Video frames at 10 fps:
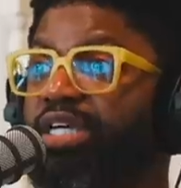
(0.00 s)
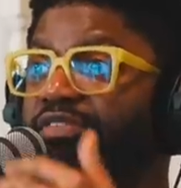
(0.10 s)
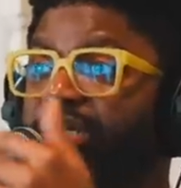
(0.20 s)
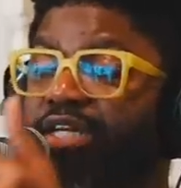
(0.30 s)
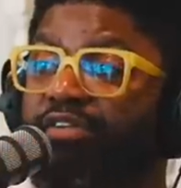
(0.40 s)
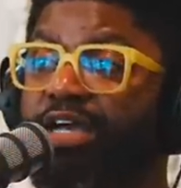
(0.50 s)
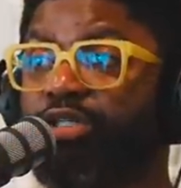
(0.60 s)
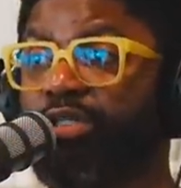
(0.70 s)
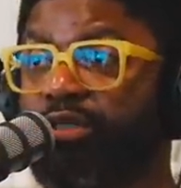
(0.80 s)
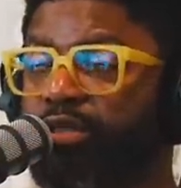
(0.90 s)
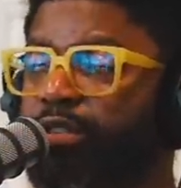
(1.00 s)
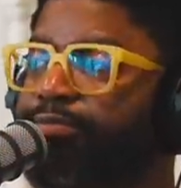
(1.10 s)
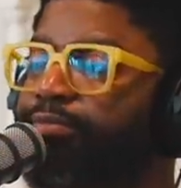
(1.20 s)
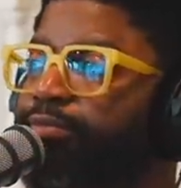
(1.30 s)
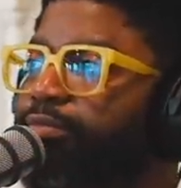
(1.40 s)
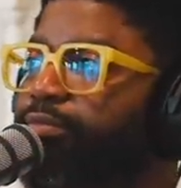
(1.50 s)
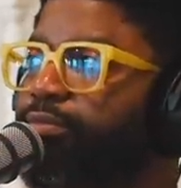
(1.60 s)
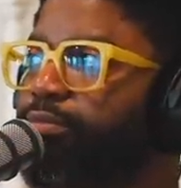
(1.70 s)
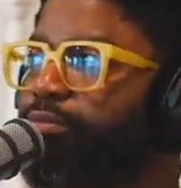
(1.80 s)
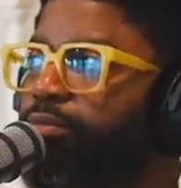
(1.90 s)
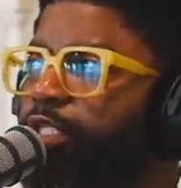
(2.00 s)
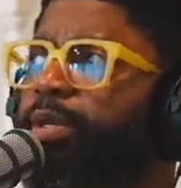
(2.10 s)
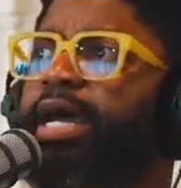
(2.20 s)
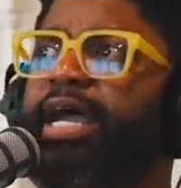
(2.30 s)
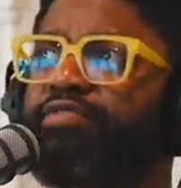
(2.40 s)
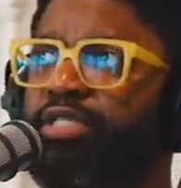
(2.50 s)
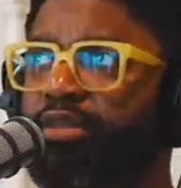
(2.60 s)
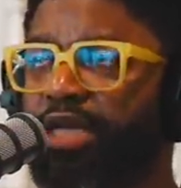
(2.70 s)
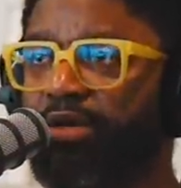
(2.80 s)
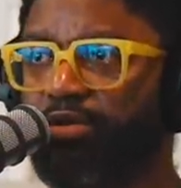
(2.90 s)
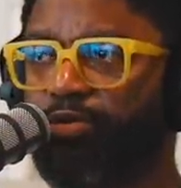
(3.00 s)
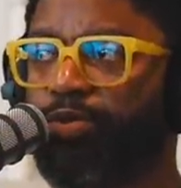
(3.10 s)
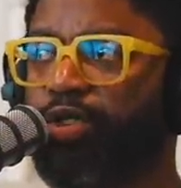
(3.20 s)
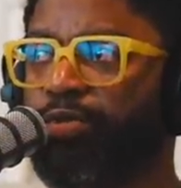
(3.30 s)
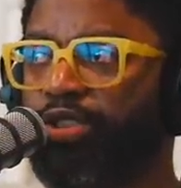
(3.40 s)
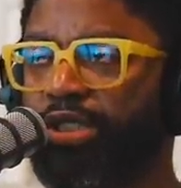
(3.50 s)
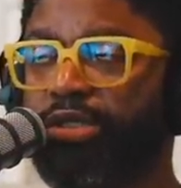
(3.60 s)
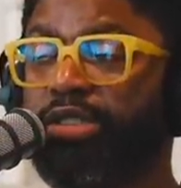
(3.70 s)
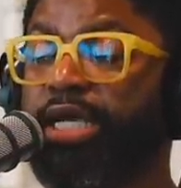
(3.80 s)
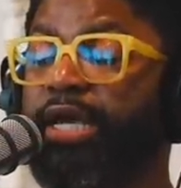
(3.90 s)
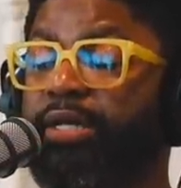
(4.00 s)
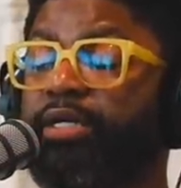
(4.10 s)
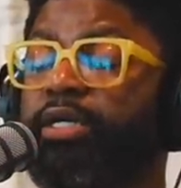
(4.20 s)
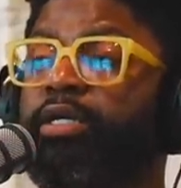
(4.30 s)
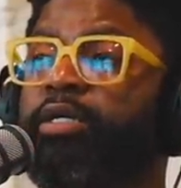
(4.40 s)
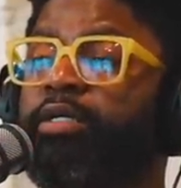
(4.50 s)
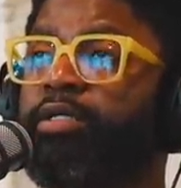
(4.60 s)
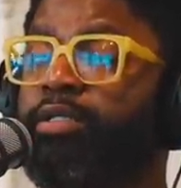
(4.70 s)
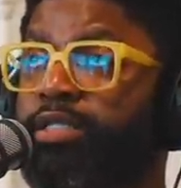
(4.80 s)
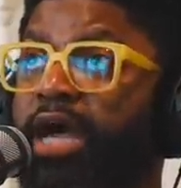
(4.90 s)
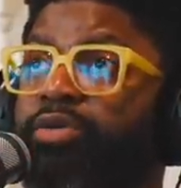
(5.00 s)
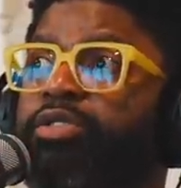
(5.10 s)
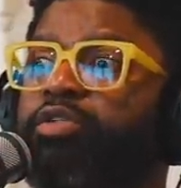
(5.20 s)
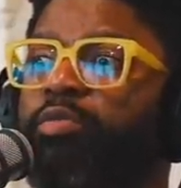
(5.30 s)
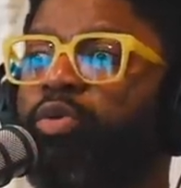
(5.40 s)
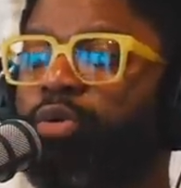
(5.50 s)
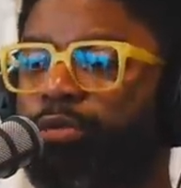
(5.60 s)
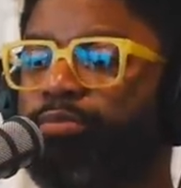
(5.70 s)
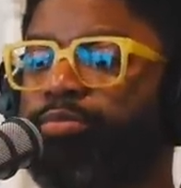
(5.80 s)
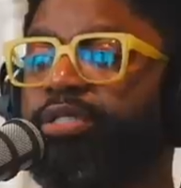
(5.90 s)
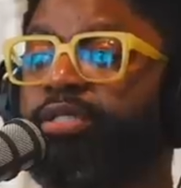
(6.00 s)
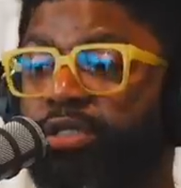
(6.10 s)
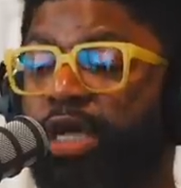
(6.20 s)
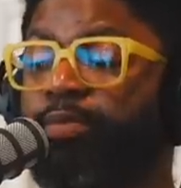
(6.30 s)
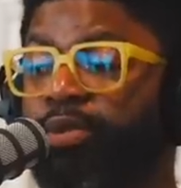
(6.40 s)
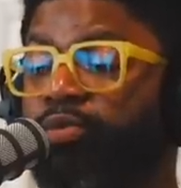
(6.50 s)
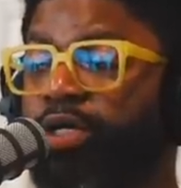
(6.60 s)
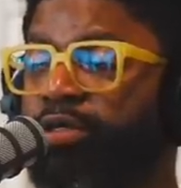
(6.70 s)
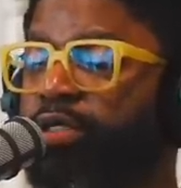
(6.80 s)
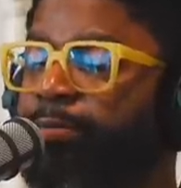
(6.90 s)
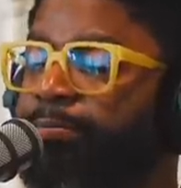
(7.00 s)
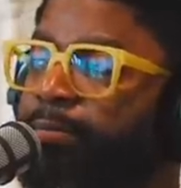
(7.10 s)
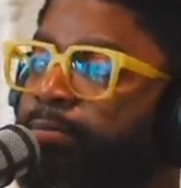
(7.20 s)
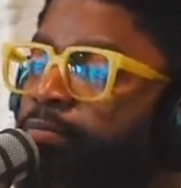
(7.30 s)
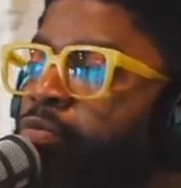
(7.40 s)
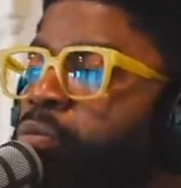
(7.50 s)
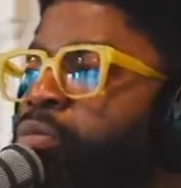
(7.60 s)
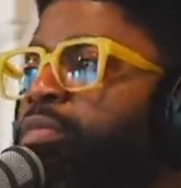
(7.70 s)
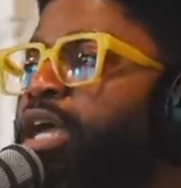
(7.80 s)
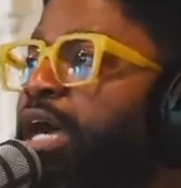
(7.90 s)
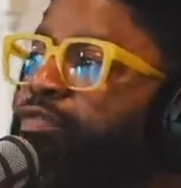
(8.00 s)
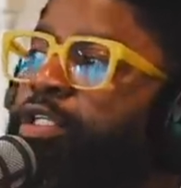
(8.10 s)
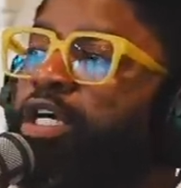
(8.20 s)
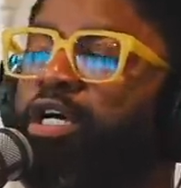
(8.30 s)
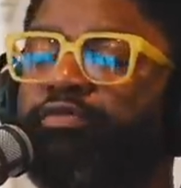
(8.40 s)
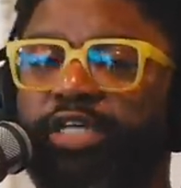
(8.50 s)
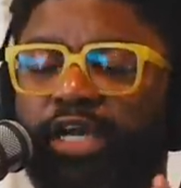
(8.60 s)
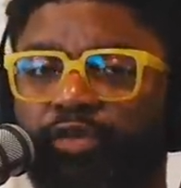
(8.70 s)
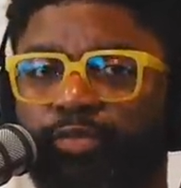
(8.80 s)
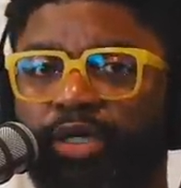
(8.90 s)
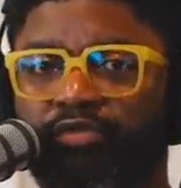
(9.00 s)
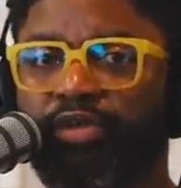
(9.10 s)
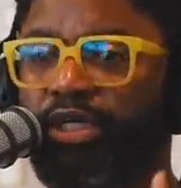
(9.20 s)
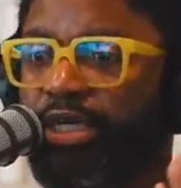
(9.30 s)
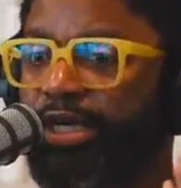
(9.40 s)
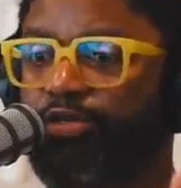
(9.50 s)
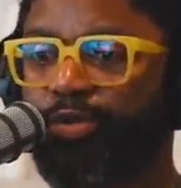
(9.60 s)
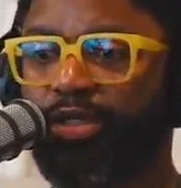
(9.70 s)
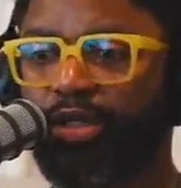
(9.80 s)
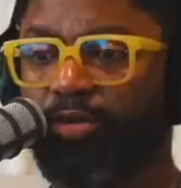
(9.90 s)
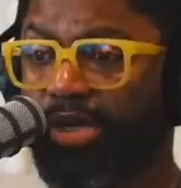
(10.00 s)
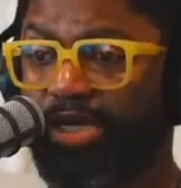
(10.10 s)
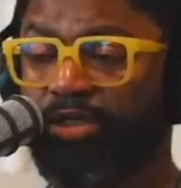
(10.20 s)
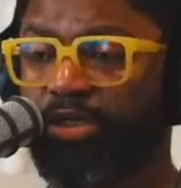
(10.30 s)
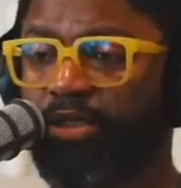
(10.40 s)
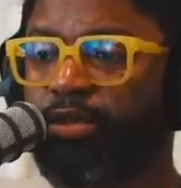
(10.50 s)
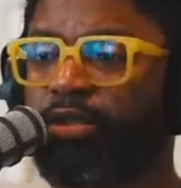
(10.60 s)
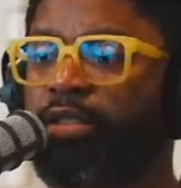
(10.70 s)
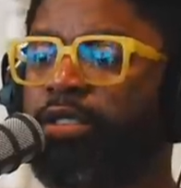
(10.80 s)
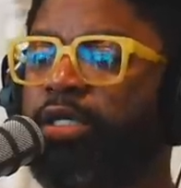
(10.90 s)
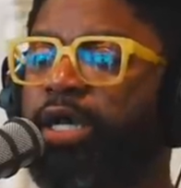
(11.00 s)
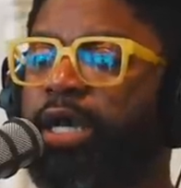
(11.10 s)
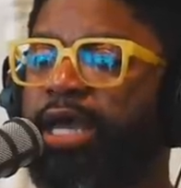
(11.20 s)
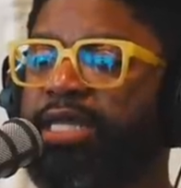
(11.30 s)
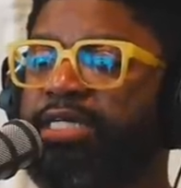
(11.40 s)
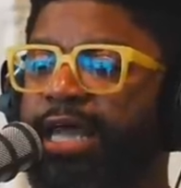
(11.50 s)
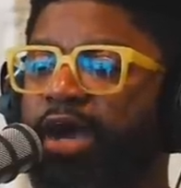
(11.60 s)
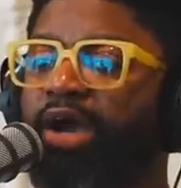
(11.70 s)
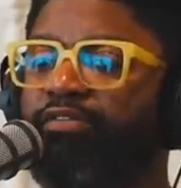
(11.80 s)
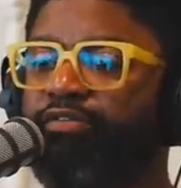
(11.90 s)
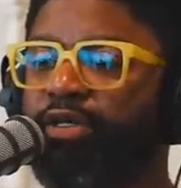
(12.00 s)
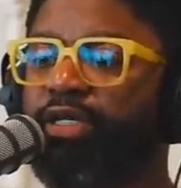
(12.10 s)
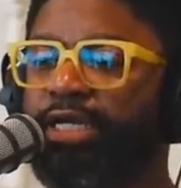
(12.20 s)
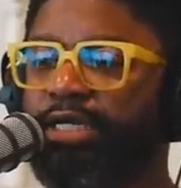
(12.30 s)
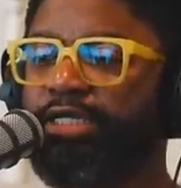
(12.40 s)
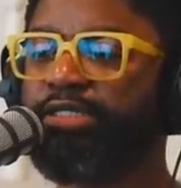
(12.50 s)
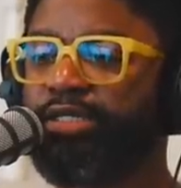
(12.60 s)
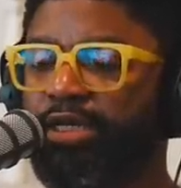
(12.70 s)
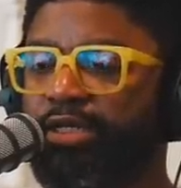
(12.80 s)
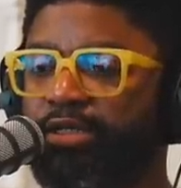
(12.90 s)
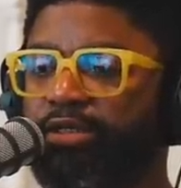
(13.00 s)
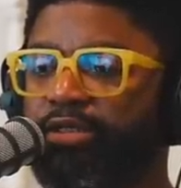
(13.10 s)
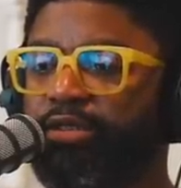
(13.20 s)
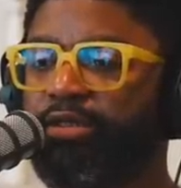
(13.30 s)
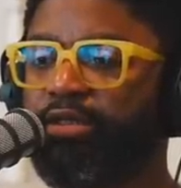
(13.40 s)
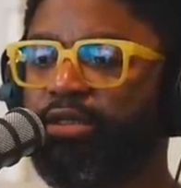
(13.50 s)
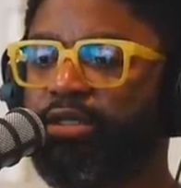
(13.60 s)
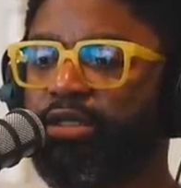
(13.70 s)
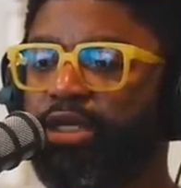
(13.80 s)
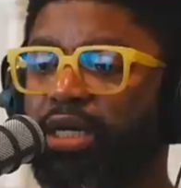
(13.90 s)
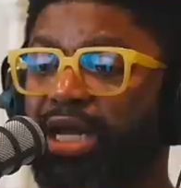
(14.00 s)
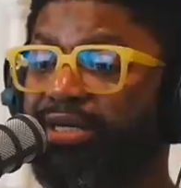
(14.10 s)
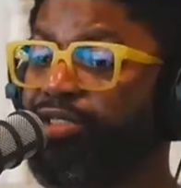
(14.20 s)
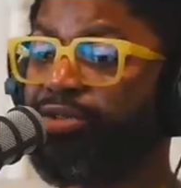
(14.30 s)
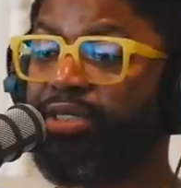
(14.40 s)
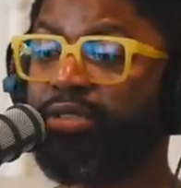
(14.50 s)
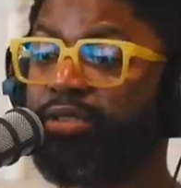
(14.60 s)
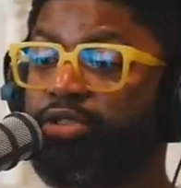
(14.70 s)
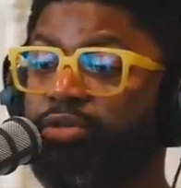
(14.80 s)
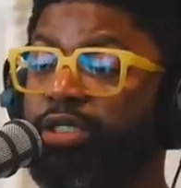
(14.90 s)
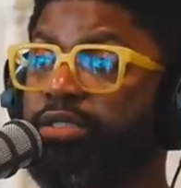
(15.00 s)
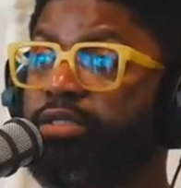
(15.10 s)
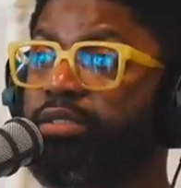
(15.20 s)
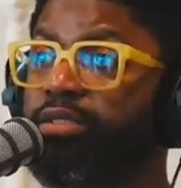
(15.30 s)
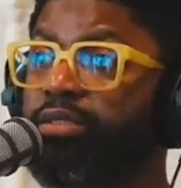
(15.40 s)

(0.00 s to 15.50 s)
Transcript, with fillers: even evangelistic. But I have seen thousands of people come to Jesus and thousands more be discipled and raised up. I've loved every bit of it. It has been amazing. And now I feel like he's saying, I need you to hit the streets.